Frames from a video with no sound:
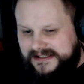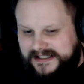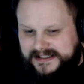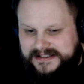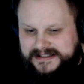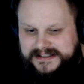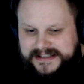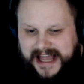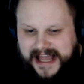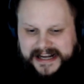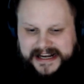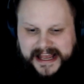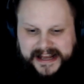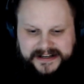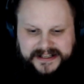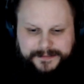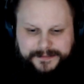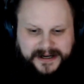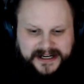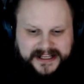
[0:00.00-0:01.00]
not
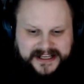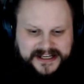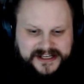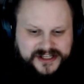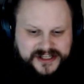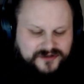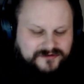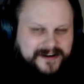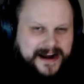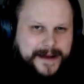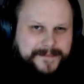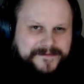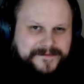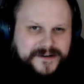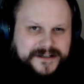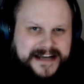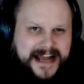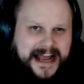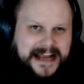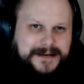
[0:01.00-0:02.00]
anybody can just rap for
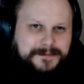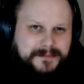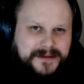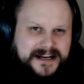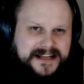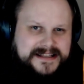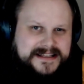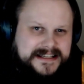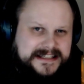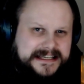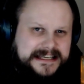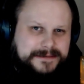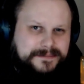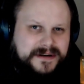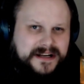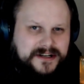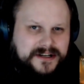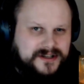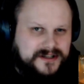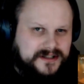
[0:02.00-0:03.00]
9 minutes and keep
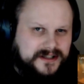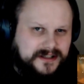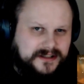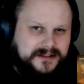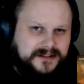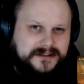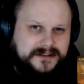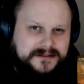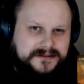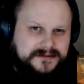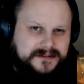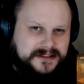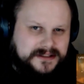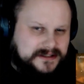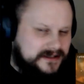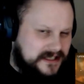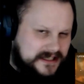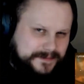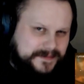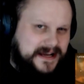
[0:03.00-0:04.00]
it interesting.
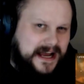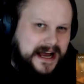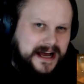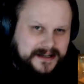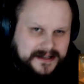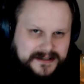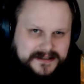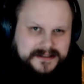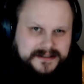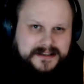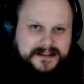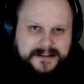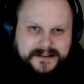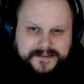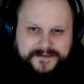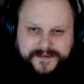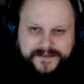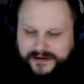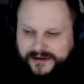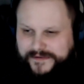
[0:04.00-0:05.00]
Let's be honest.
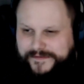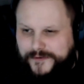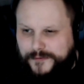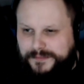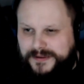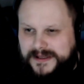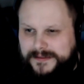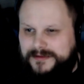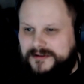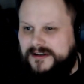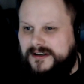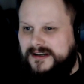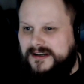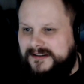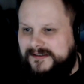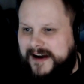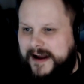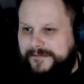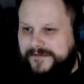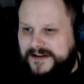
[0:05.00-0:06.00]
Very few people are going
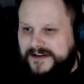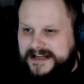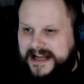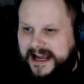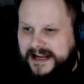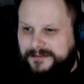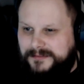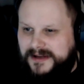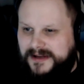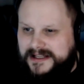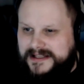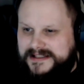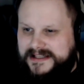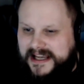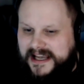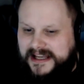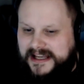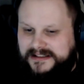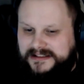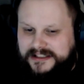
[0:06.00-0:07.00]
to rap for 9 minutes
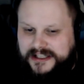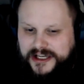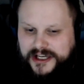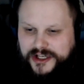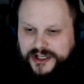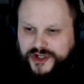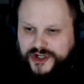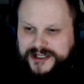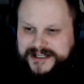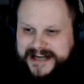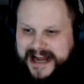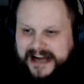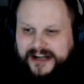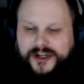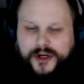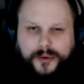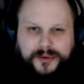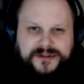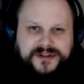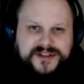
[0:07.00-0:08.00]
and you're not
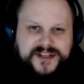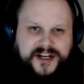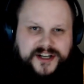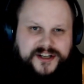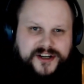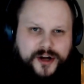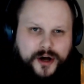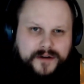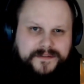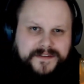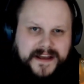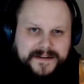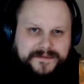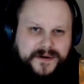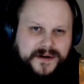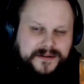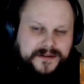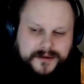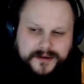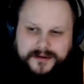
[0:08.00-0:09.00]
going to turn it off
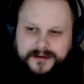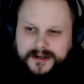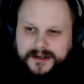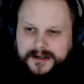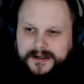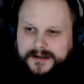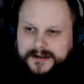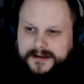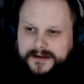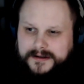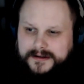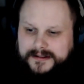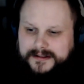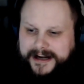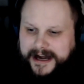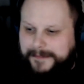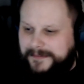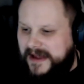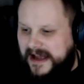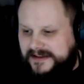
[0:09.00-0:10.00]
halfway through.
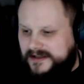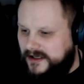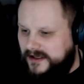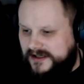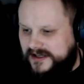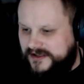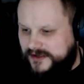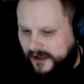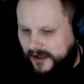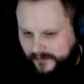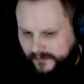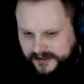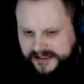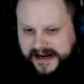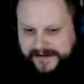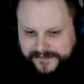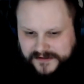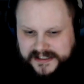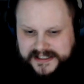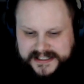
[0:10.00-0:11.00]
Like, I'm not turning this off. We're
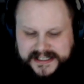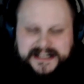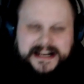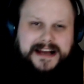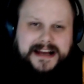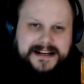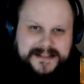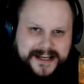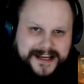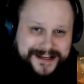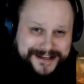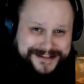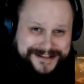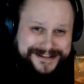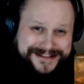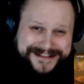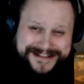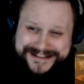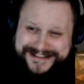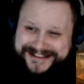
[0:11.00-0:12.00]
definitely seeing how this
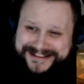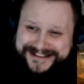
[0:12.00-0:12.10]
ends.